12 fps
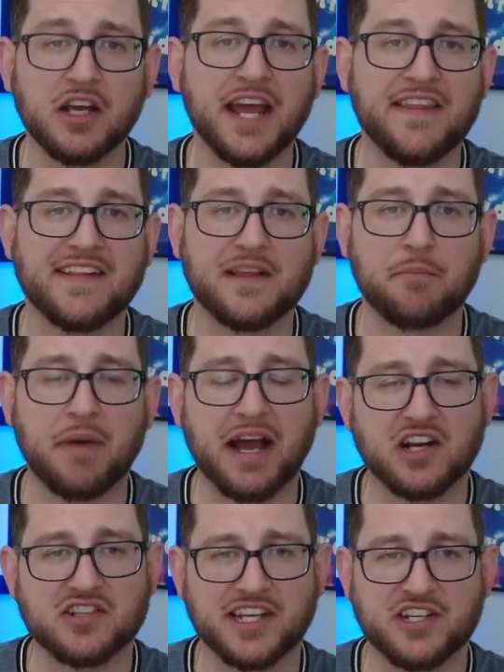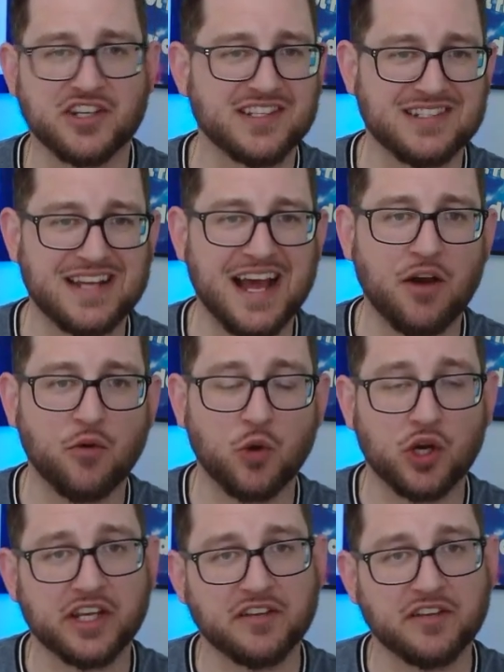and that the buyer's agent is not
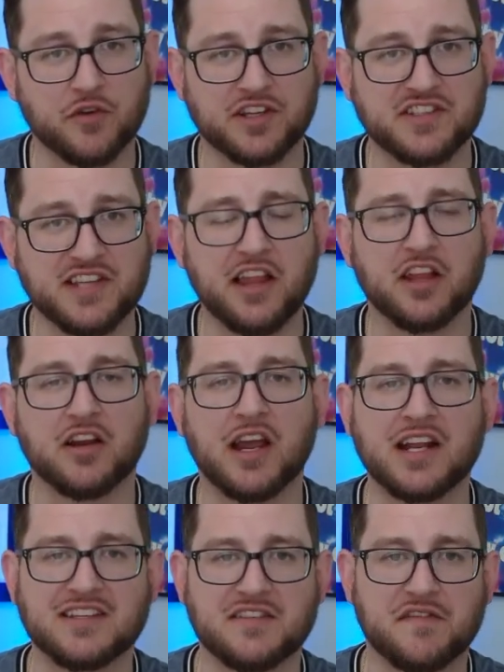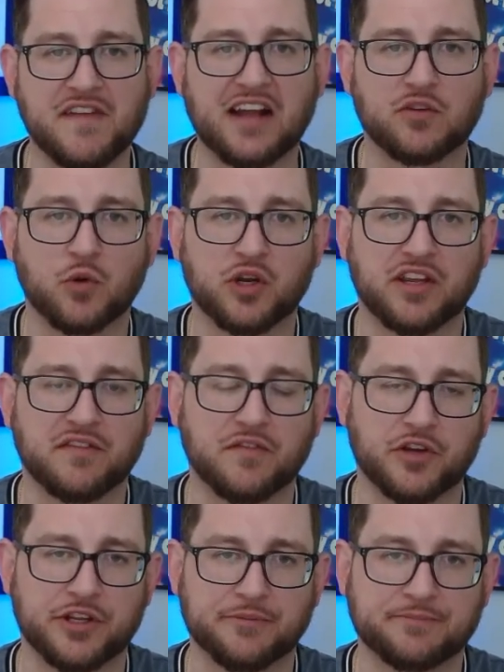working for the seller and is in fact working
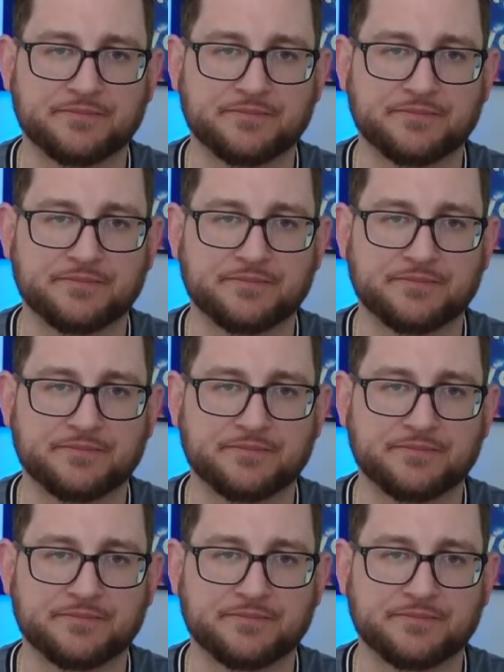for you.